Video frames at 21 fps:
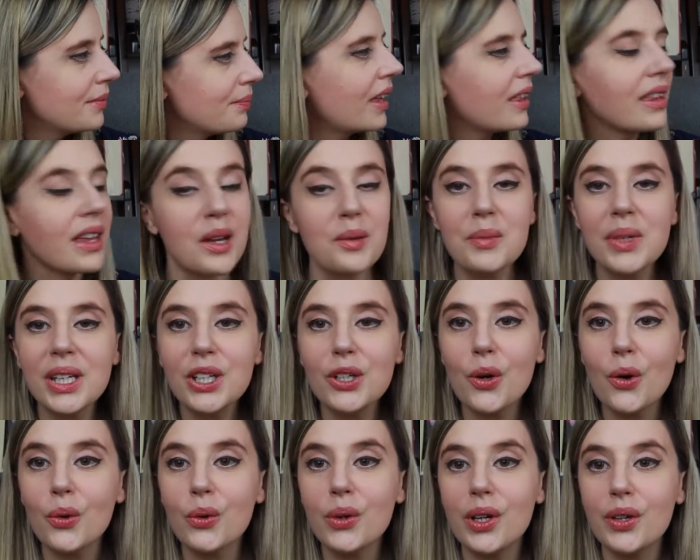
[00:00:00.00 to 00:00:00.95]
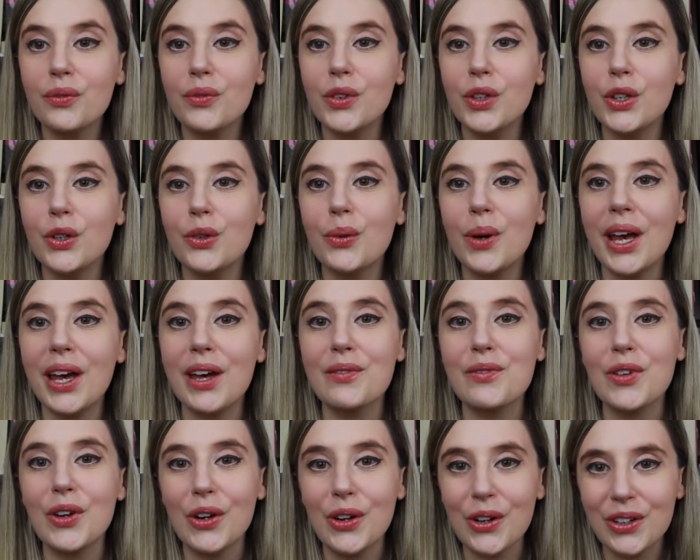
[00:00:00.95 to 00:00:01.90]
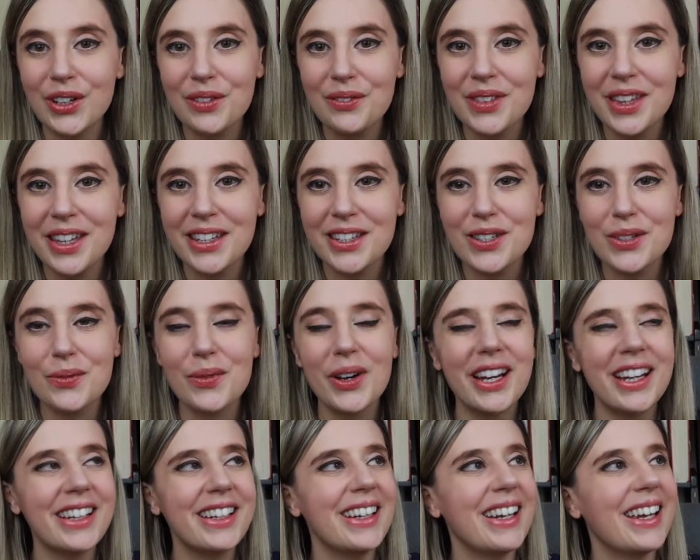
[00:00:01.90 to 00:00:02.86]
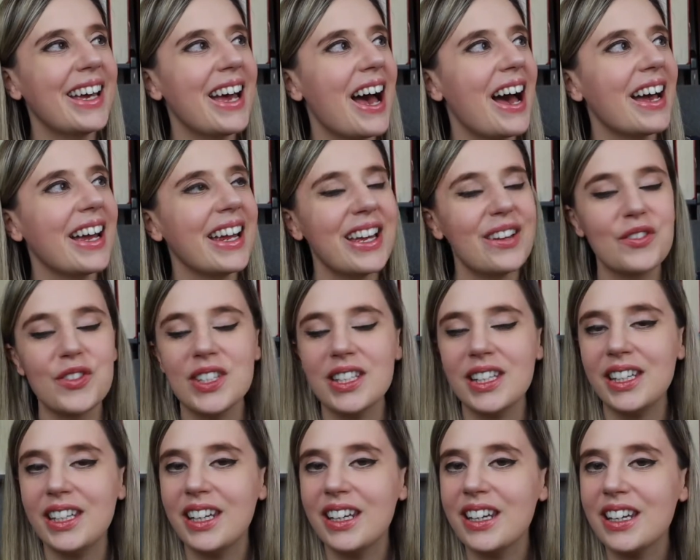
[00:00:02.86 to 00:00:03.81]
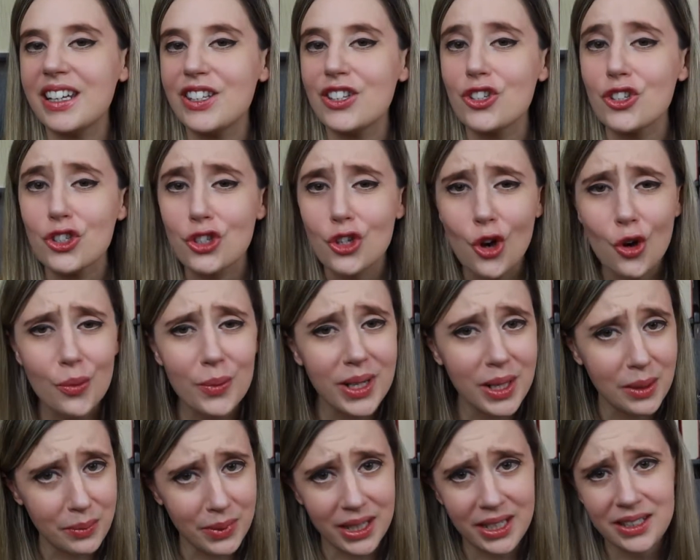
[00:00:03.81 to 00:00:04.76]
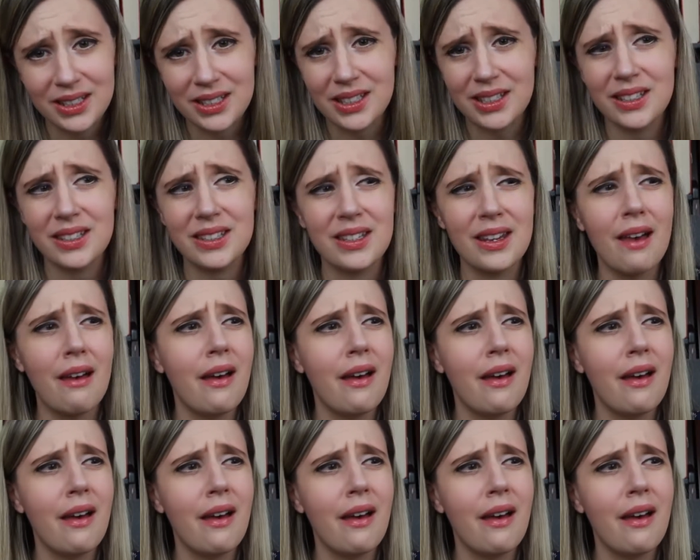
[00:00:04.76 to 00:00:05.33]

Let me know if you have heard of this one. I have seen it in so many places.